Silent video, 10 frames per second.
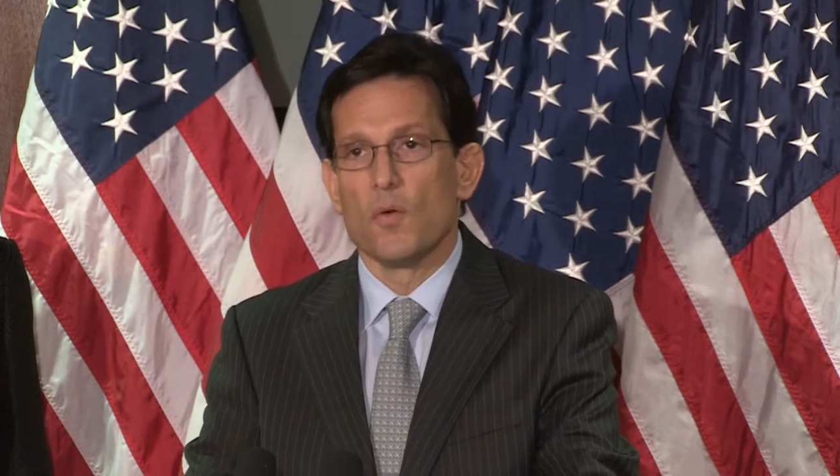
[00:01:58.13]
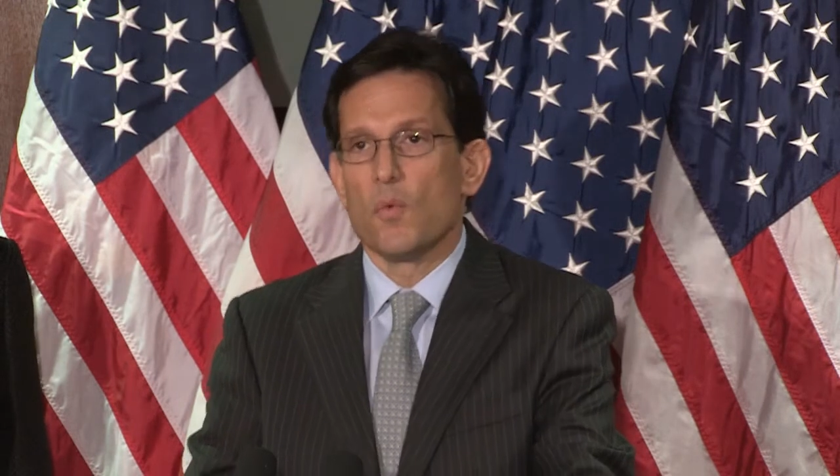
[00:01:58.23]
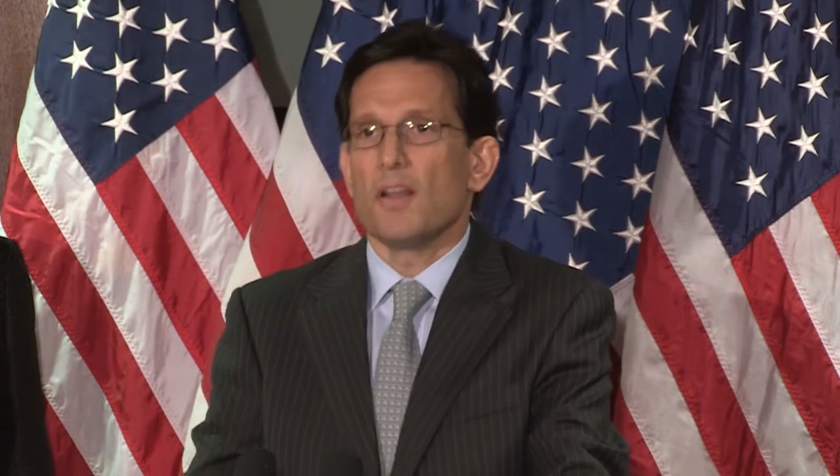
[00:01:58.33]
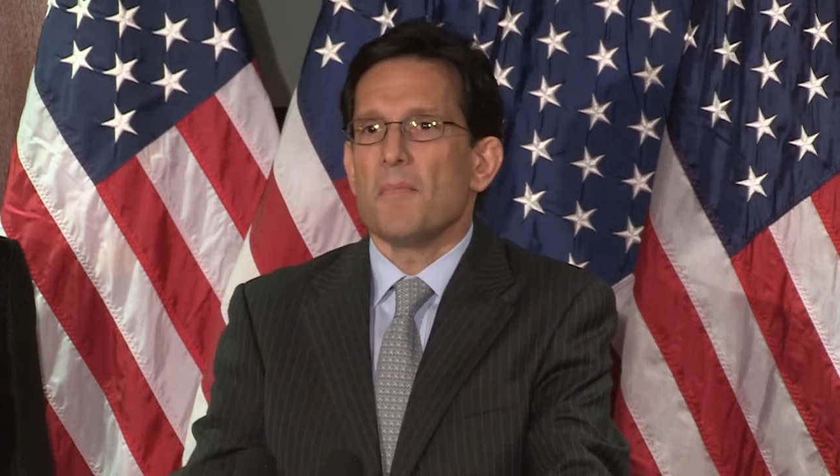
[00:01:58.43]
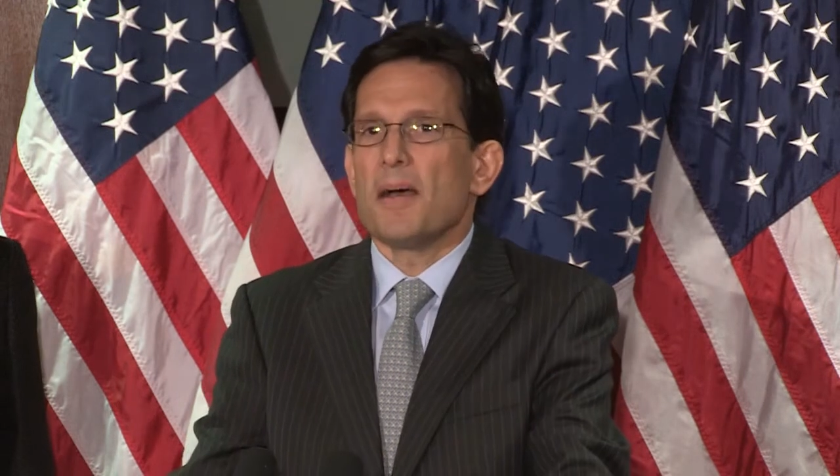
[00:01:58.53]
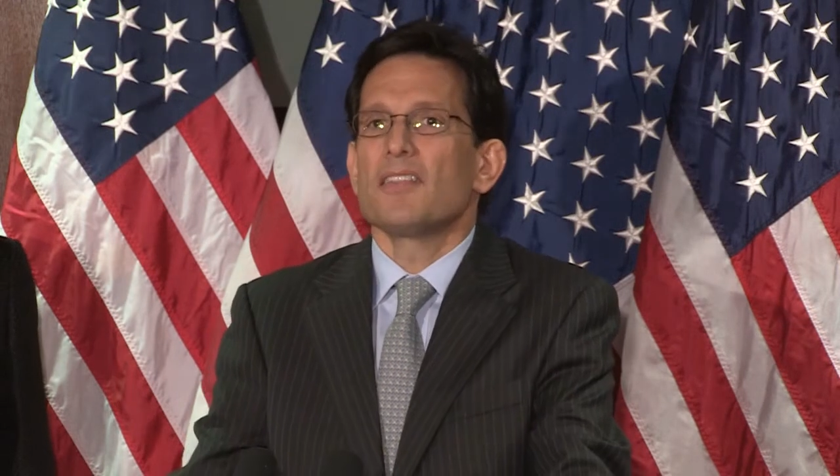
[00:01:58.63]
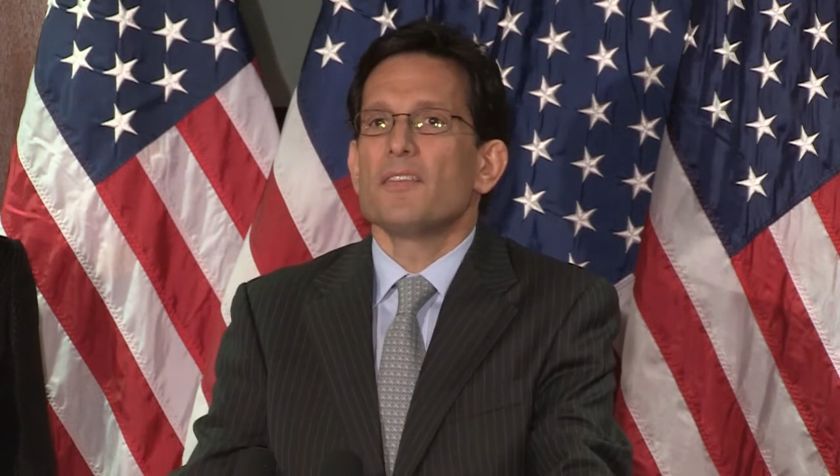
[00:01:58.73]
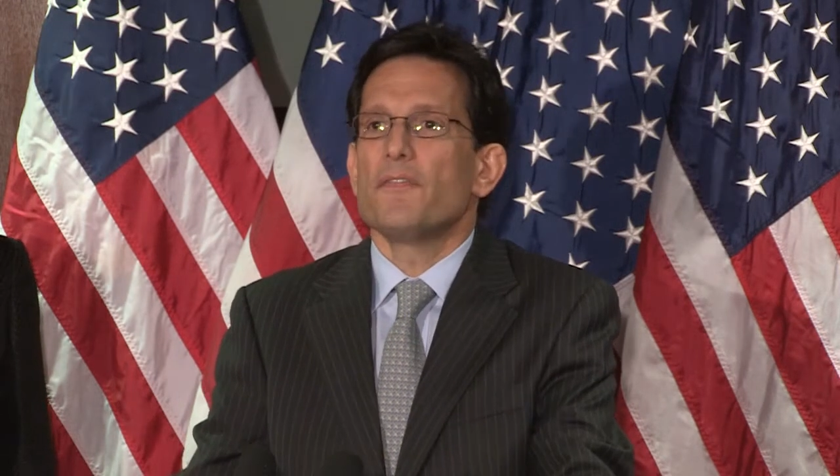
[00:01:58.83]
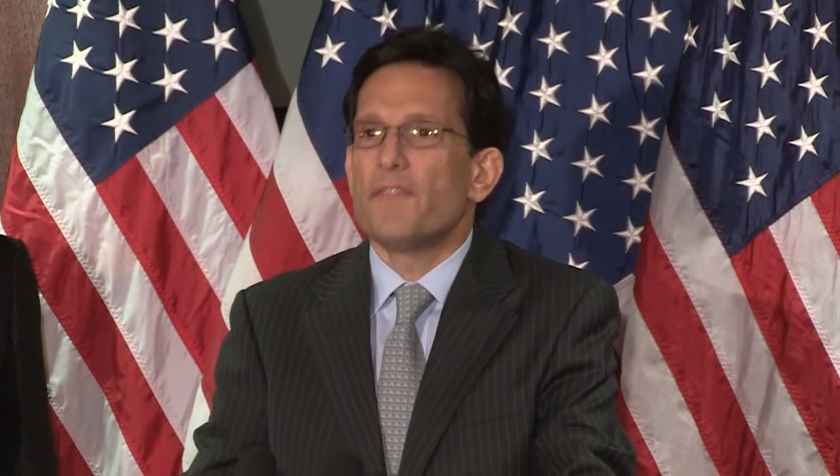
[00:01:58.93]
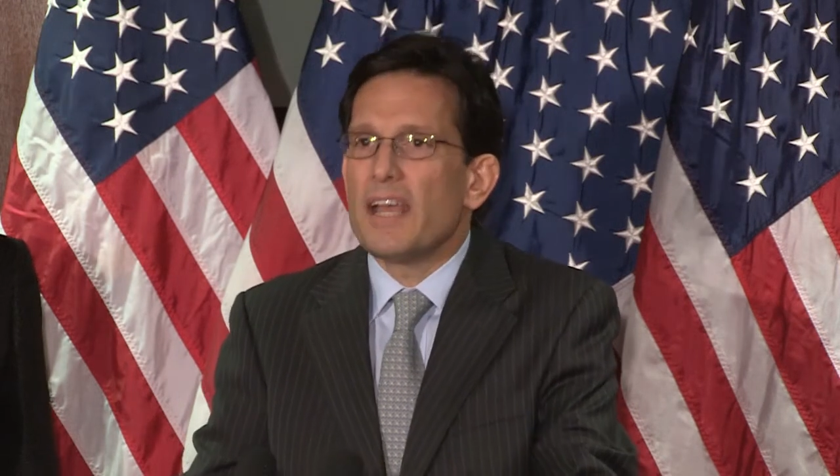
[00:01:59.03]
what about
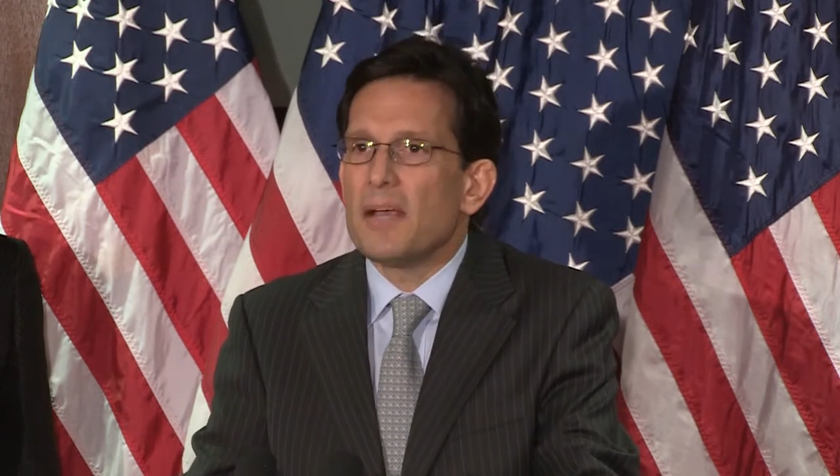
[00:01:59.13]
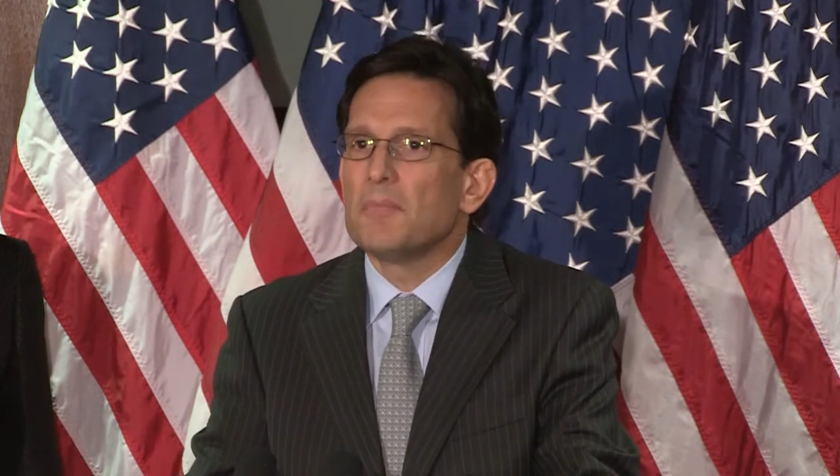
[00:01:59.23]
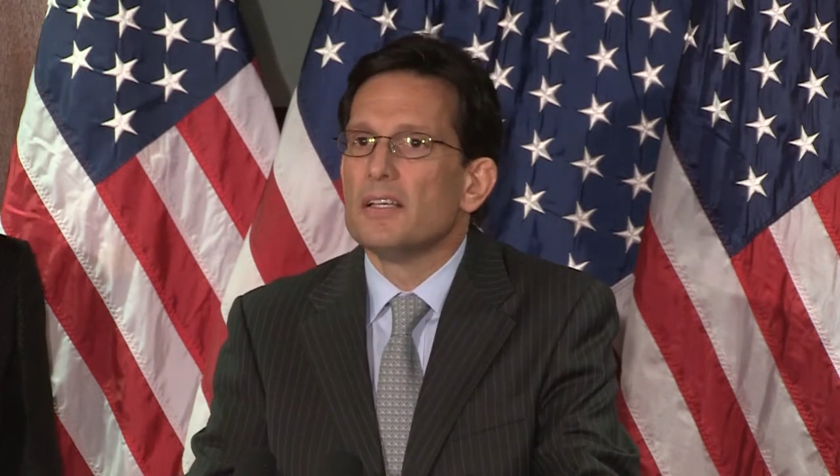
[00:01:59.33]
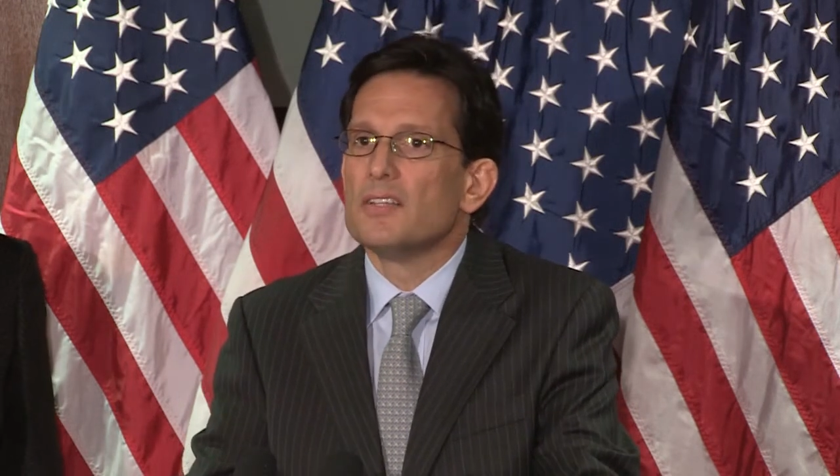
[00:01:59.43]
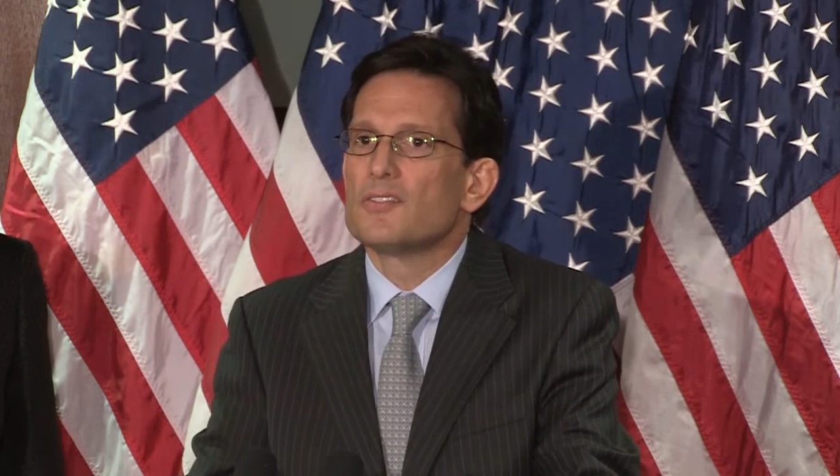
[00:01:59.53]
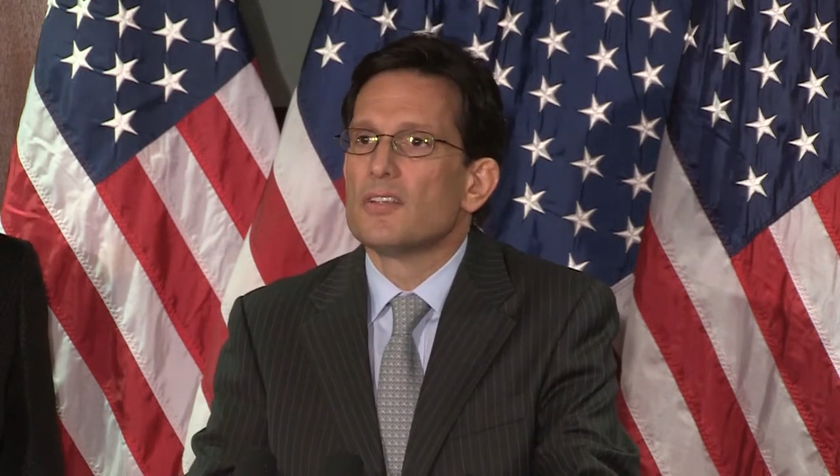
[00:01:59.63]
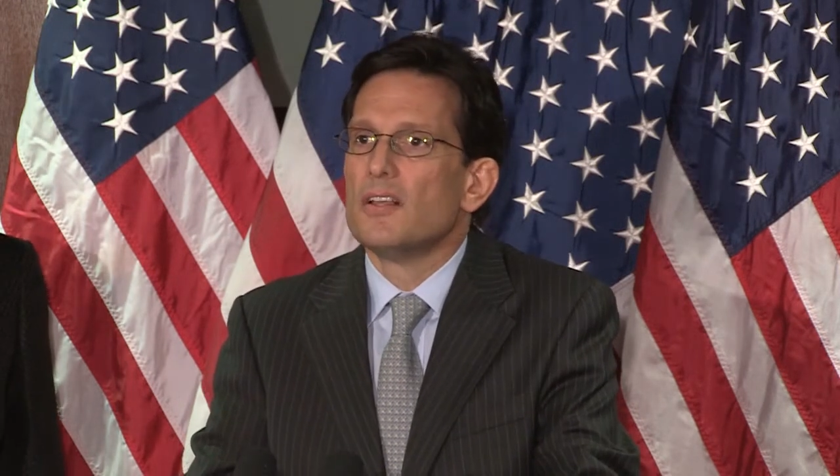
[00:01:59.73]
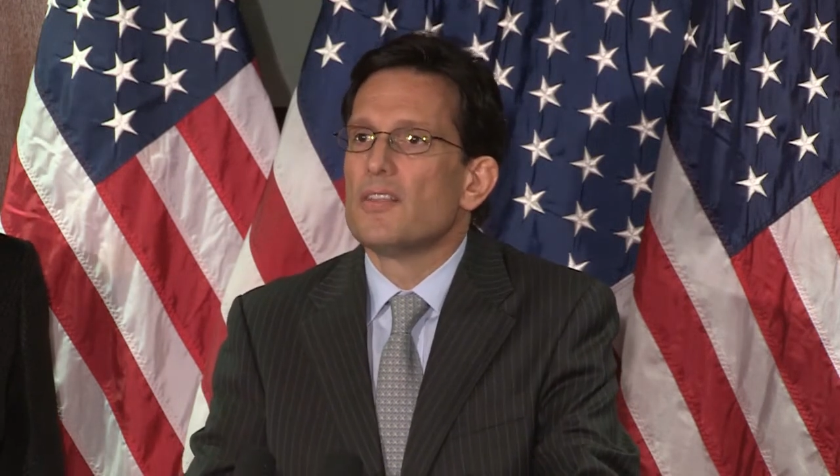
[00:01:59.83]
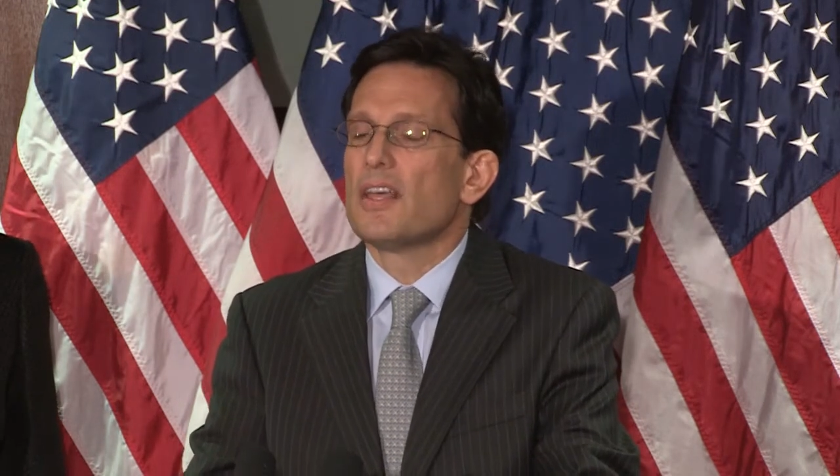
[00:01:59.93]
the families